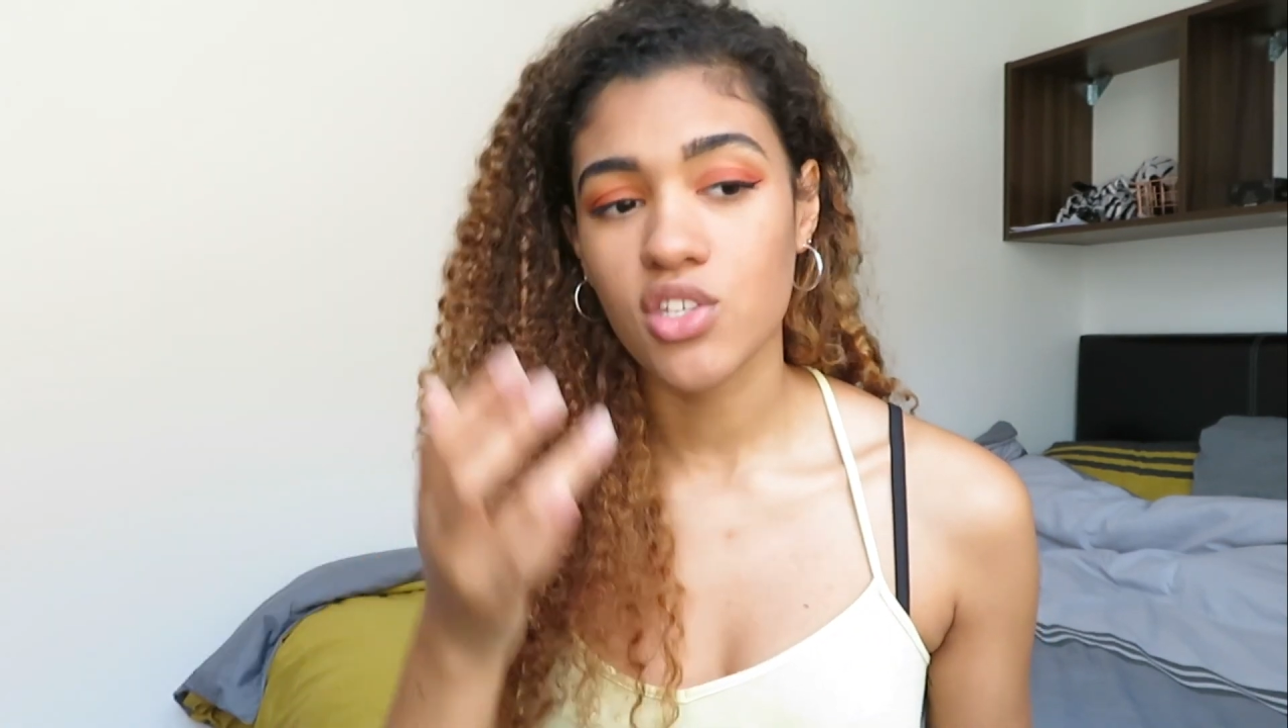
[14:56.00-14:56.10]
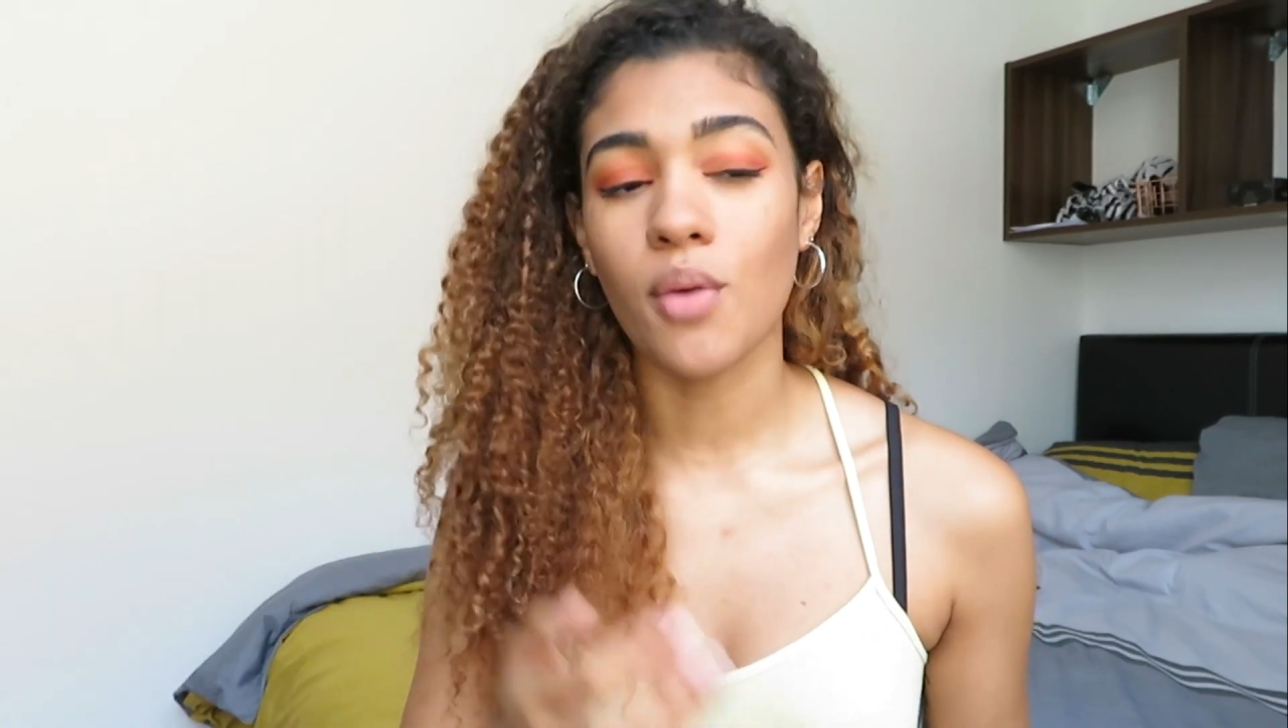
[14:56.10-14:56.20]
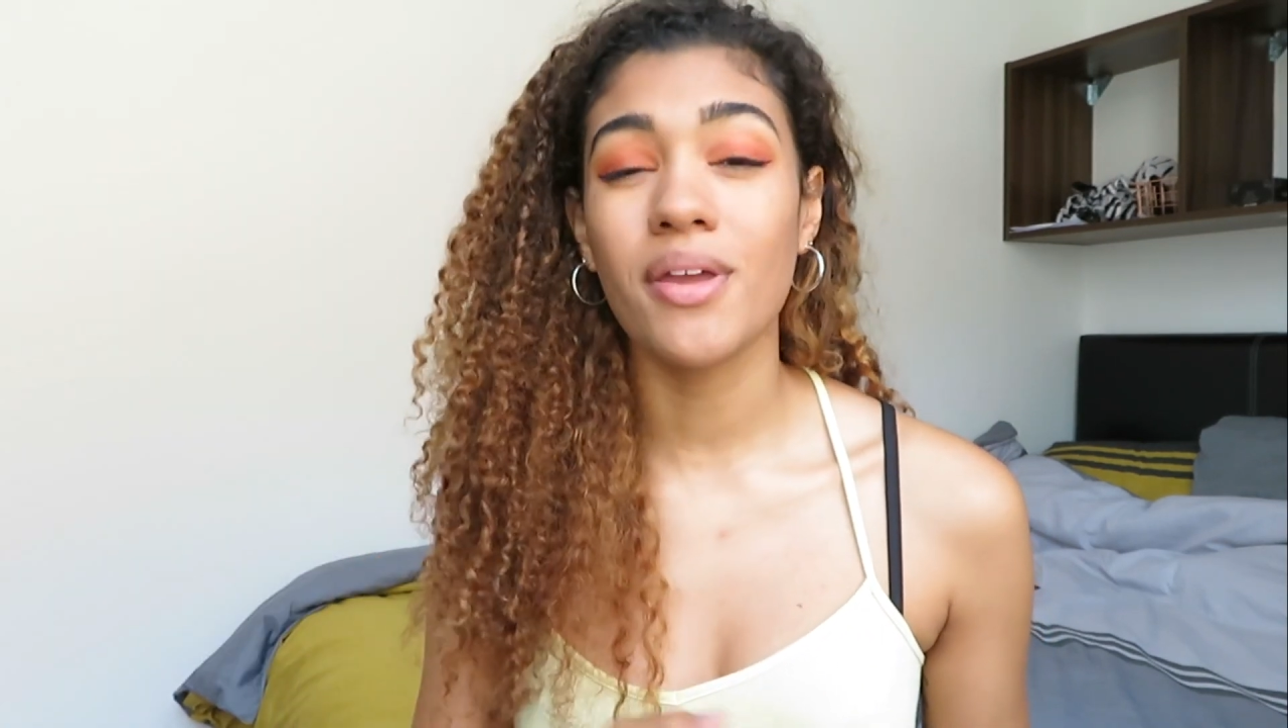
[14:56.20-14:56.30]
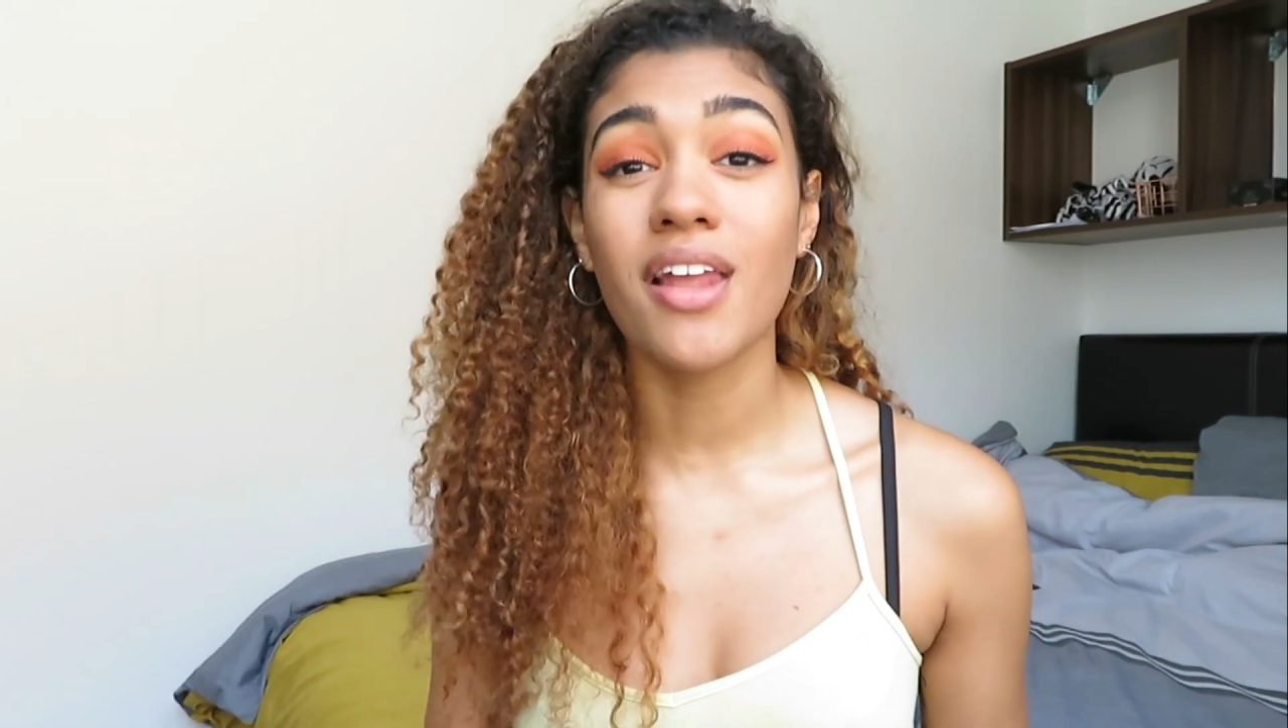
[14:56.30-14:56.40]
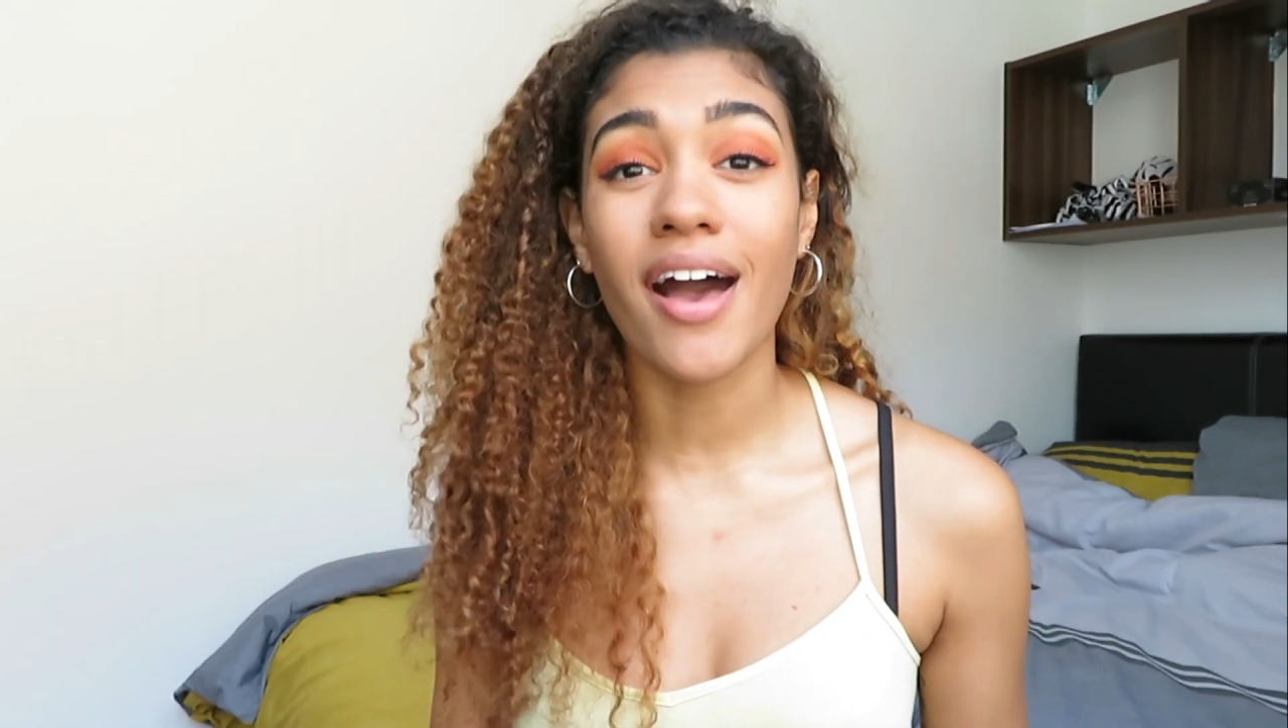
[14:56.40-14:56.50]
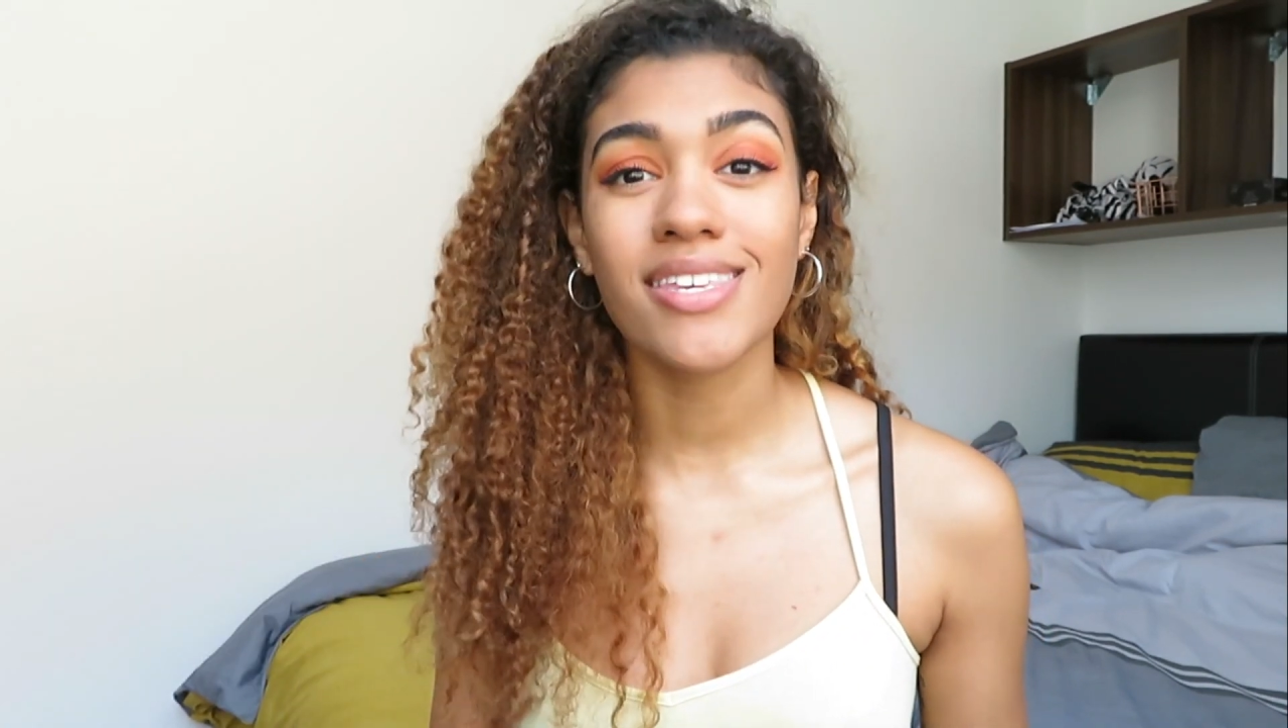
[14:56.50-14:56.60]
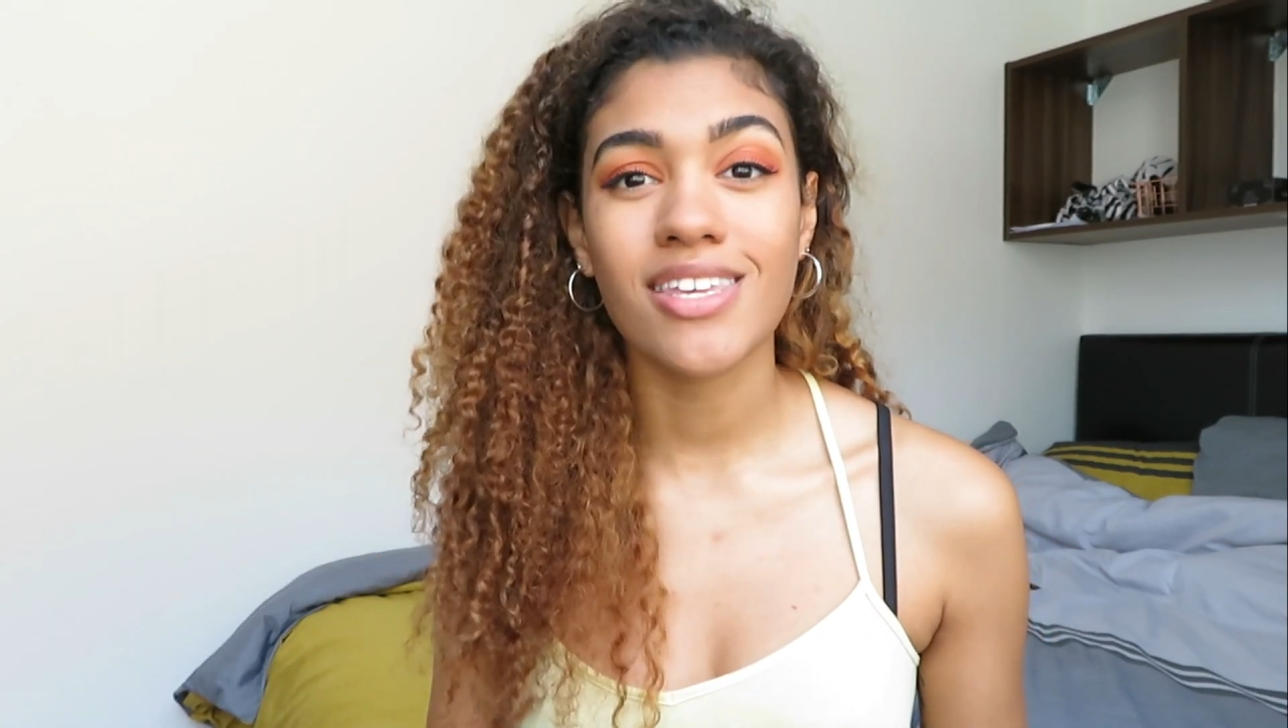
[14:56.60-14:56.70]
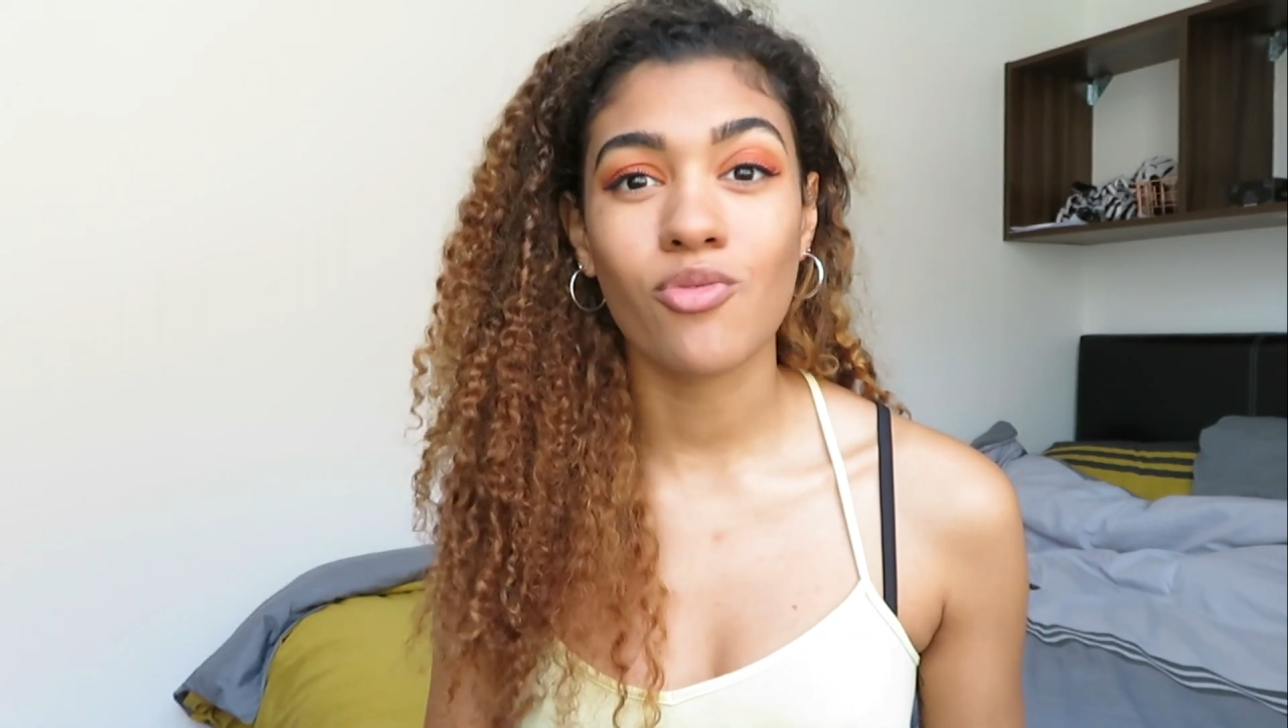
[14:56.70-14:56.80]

So it'd be nice